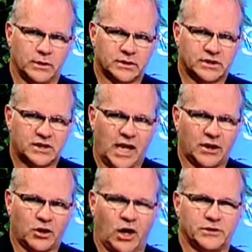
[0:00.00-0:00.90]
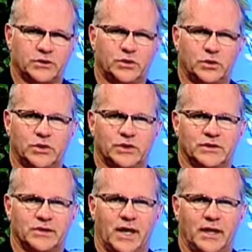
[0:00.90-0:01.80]
state constitution
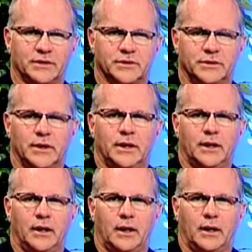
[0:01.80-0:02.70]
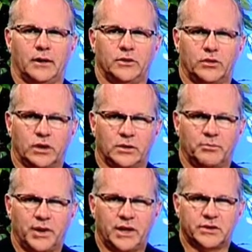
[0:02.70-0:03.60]
says uh, you can
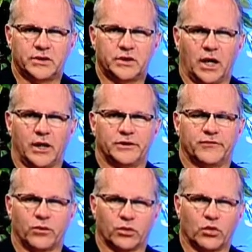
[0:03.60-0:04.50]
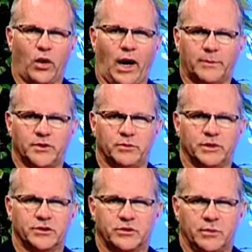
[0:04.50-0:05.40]
impeach a judge for crimes and
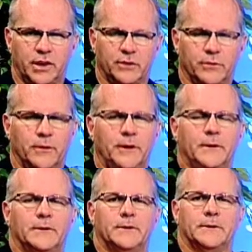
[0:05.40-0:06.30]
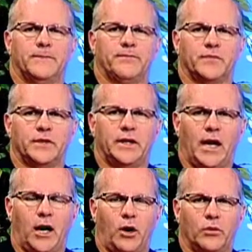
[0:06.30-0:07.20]
misdemeanor.
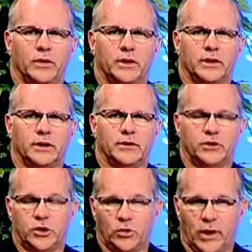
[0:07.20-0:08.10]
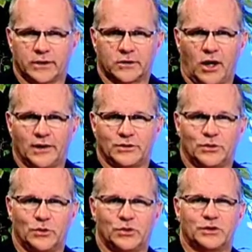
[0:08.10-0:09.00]
Now, the U S
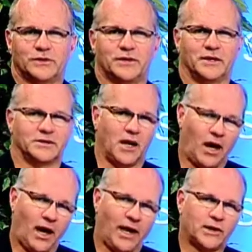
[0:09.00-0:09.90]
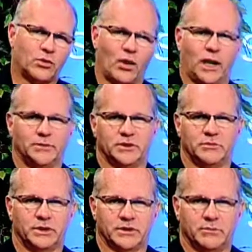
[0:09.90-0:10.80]
Constitution says hide crimes and
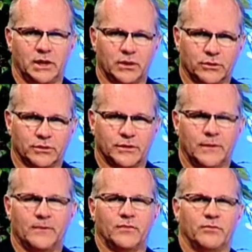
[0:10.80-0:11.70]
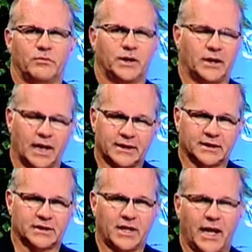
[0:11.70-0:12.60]
misdemeanors, but not the
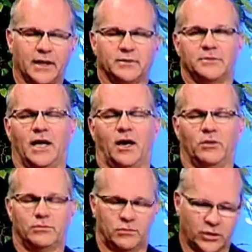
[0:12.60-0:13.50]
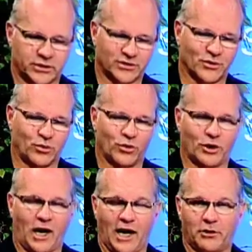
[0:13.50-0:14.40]
state. Now, what does the word
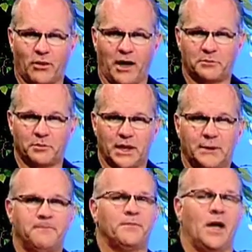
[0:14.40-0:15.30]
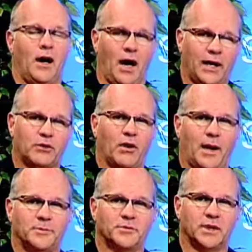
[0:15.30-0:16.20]
high crime mean? High
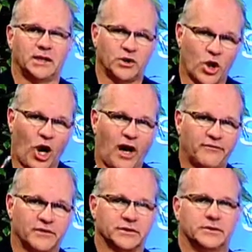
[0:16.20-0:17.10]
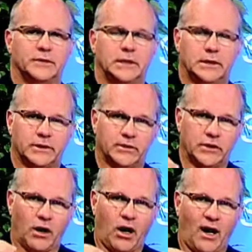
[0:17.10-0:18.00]
crimes mean the office.
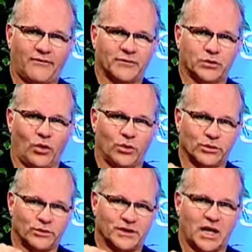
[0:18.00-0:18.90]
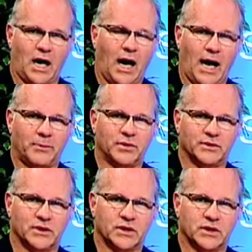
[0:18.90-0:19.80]
The office holder is in a high
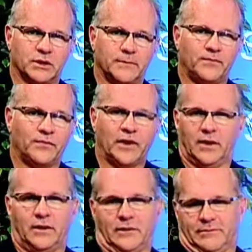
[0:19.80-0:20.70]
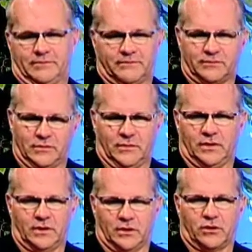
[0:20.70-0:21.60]
position.
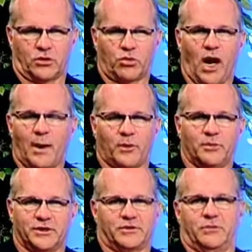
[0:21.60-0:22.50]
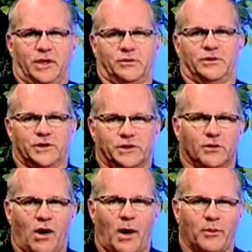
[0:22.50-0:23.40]
The, the crime or misdemeanor is just a
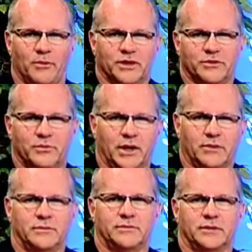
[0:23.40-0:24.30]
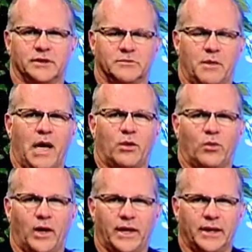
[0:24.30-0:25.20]
crime or misdemeanor. Doesn't matter
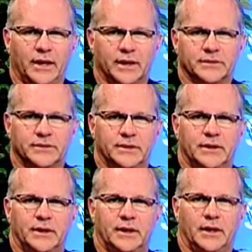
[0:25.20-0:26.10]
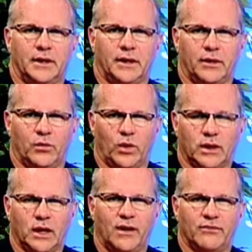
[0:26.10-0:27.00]
what it is uh, and what
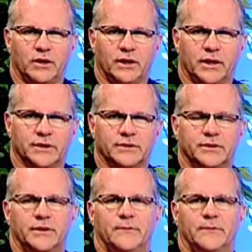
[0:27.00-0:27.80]
level it is,